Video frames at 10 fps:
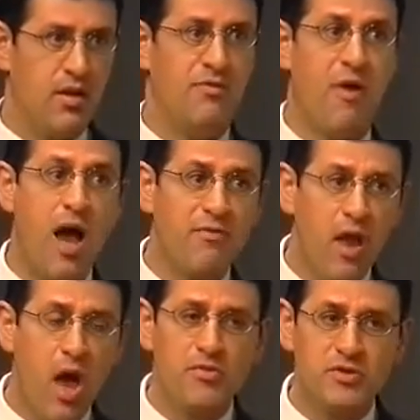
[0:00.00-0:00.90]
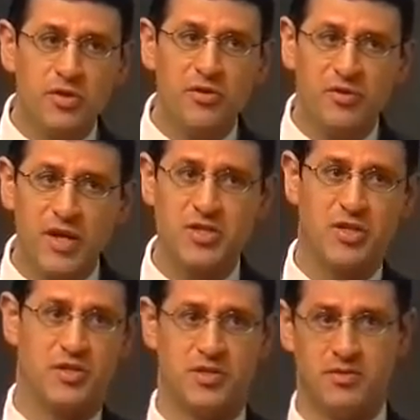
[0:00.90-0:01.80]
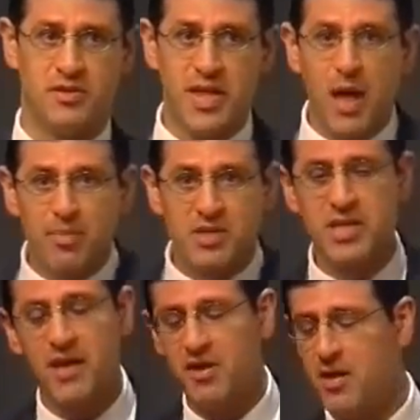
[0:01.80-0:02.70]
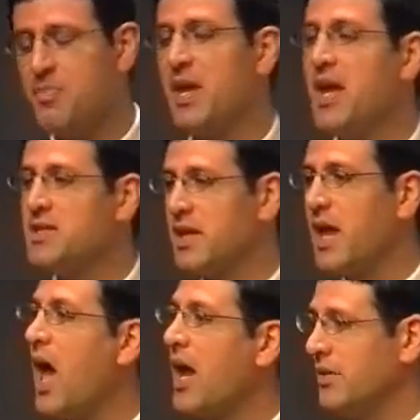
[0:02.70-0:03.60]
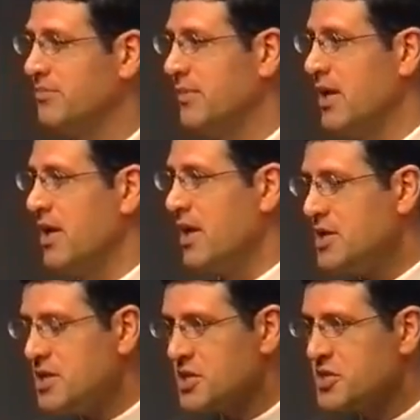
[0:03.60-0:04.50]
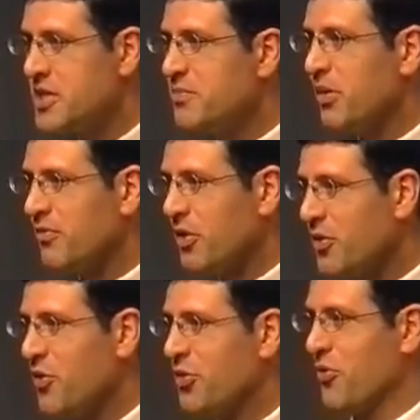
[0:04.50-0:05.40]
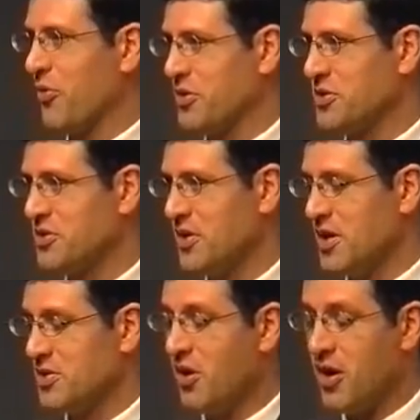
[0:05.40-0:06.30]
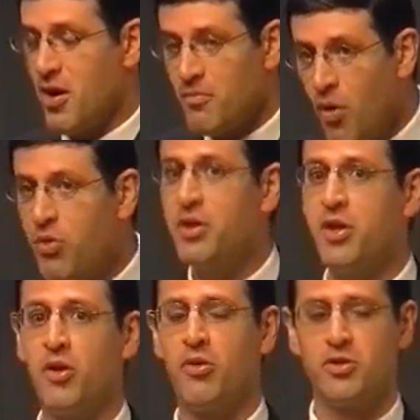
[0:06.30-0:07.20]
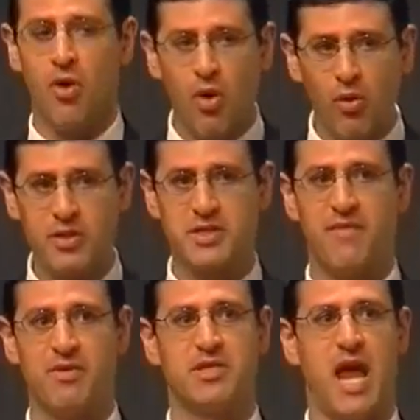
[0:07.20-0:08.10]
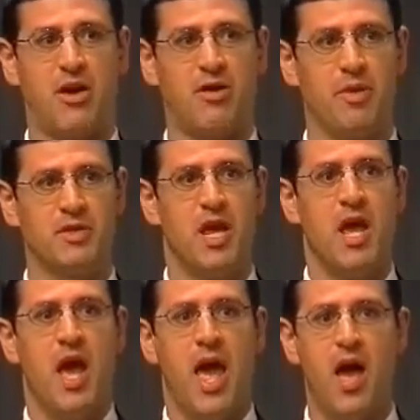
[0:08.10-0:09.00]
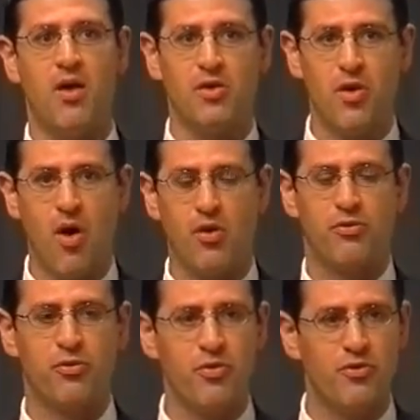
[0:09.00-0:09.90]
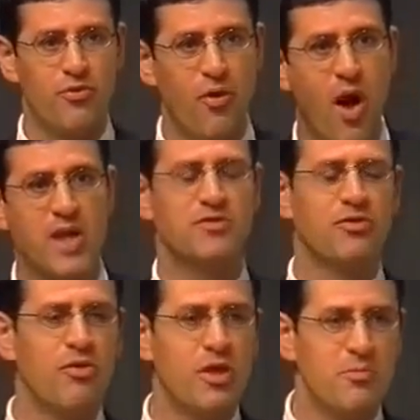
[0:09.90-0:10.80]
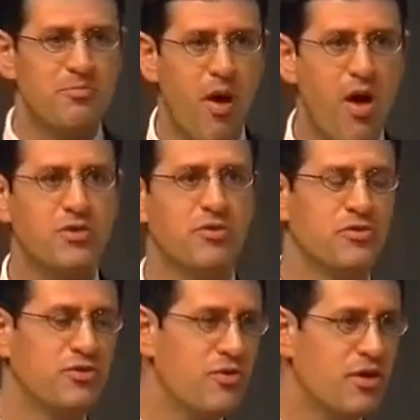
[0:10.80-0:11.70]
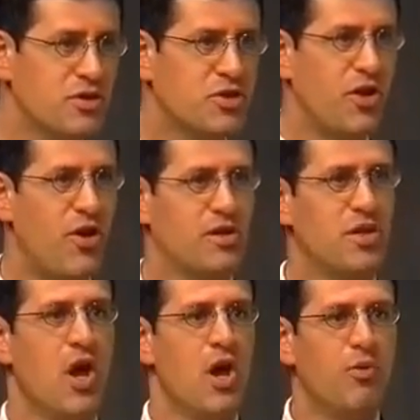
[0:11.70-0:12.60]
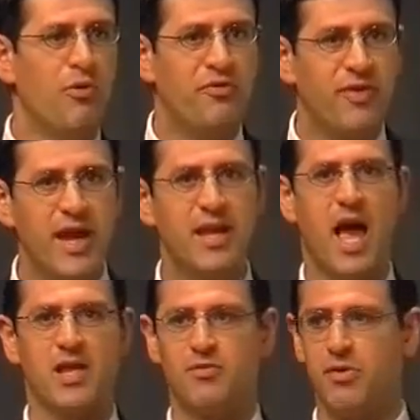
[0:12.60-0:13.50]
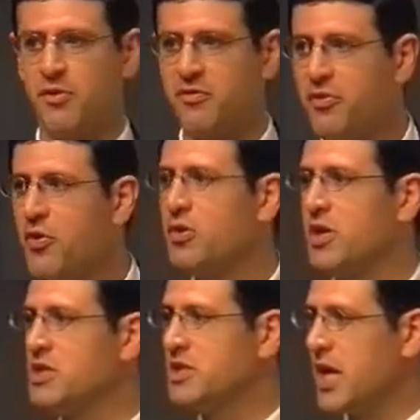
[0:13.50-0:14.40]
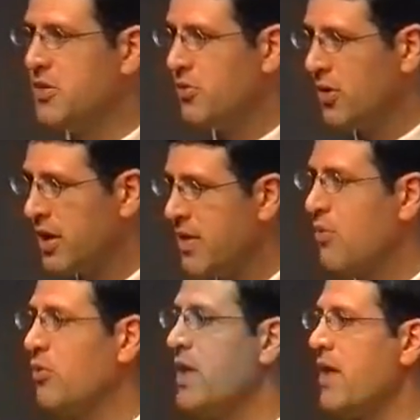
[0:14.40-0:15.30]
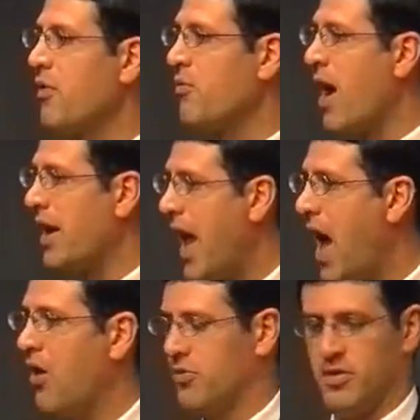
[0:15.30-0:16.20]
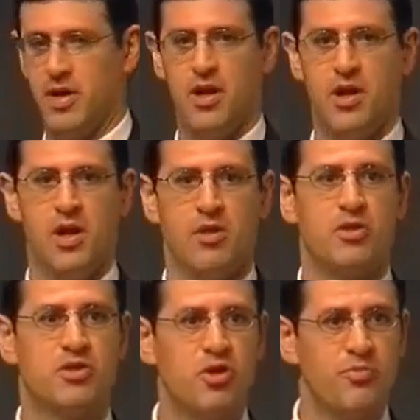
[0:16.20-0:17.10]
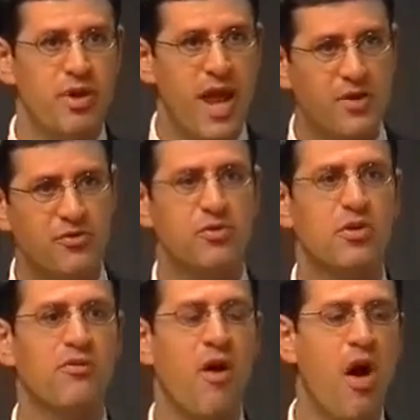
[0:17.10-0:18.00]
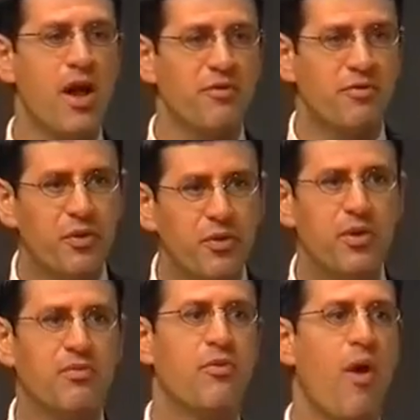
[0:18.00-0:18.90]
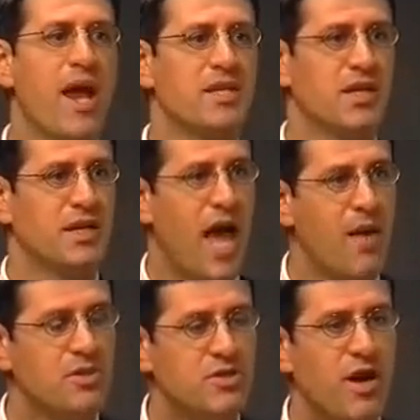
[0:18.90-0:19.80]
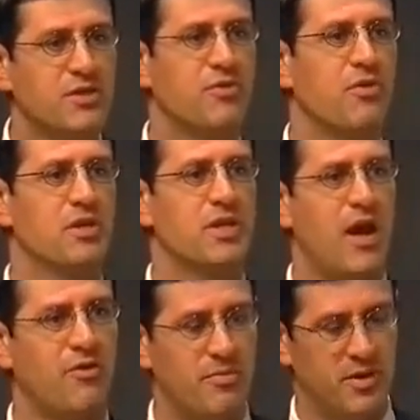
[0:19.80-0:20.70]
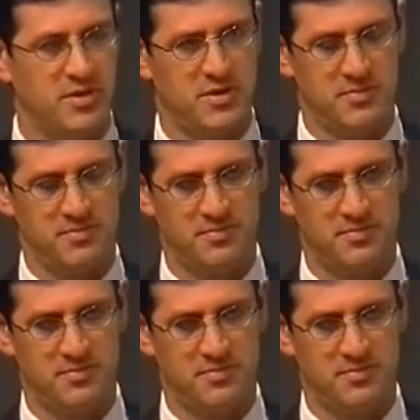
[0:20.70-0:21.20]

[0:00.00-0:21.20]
Five loaves, two fishes. The number seven appears again. This is a symbol of the Eucharist sorry, more than the Eucharist, all the seven sacraments, how God, through Christ, through the apostles, through the church, will feed us with a food continually that will never run out. The supernatural divine food of grace that comes to us through the sacraments.